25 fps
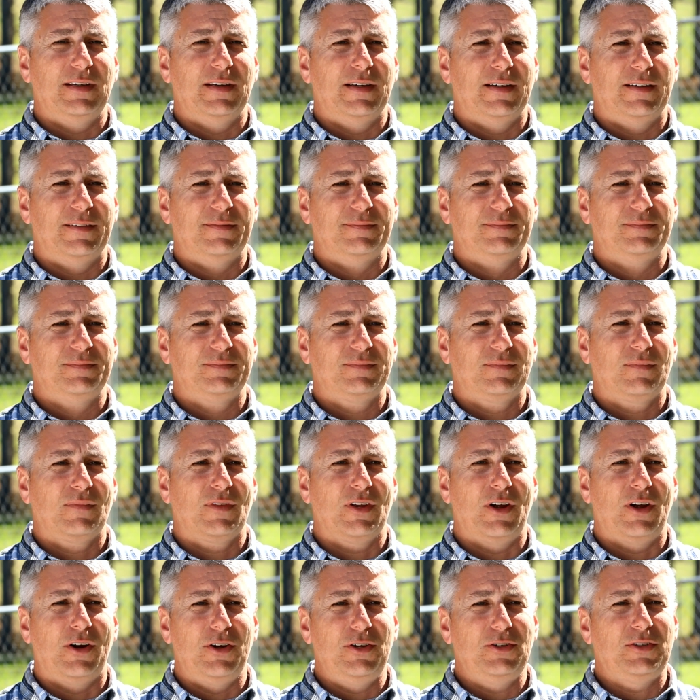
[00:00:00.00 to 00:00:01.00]

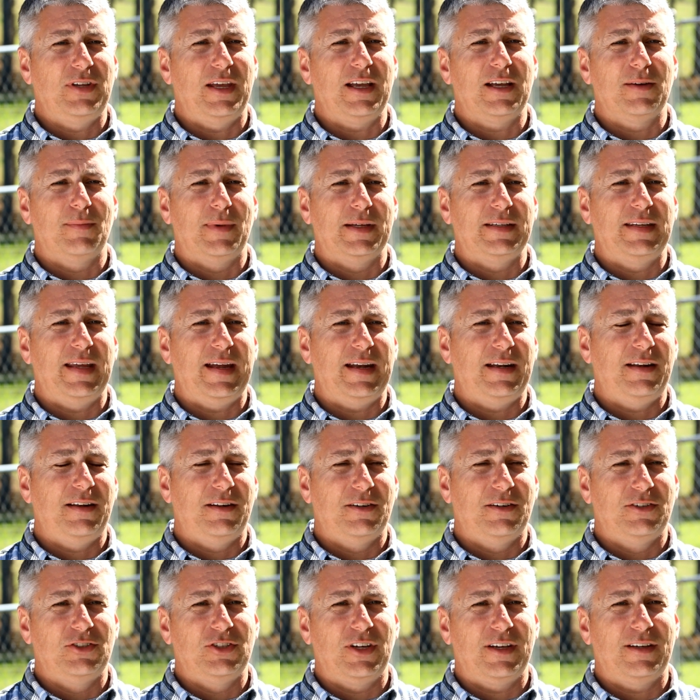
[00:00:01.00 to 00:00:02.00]
are you taking my daddy
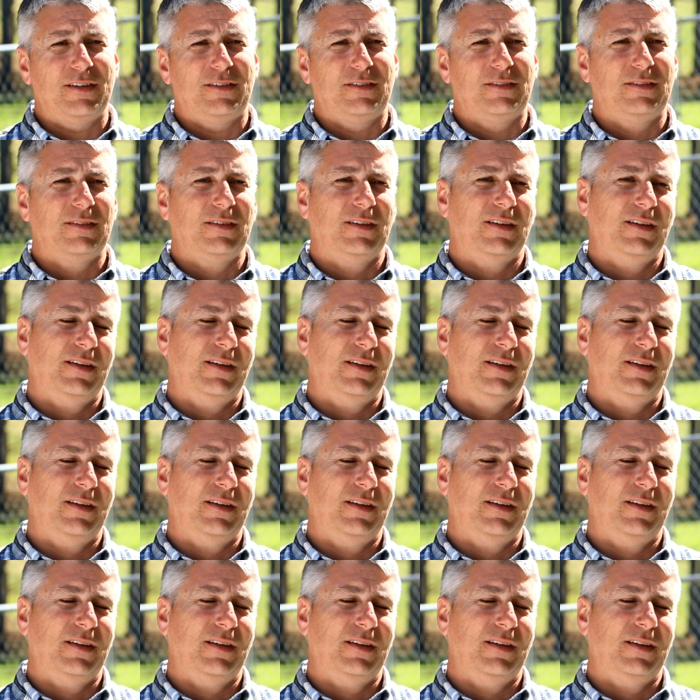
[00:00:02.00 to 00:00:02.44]
to jail?